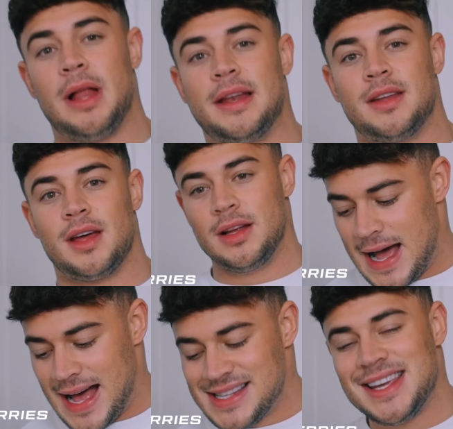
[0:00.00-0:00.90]
blender,
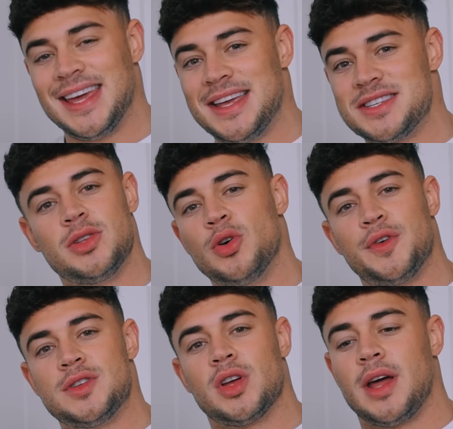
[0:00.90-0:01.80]
as it is,
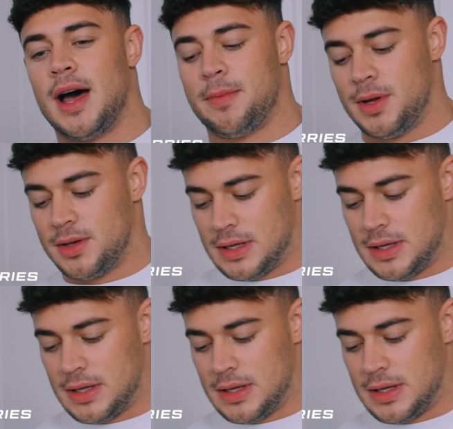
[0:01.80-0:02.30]
nothing's gonna happen.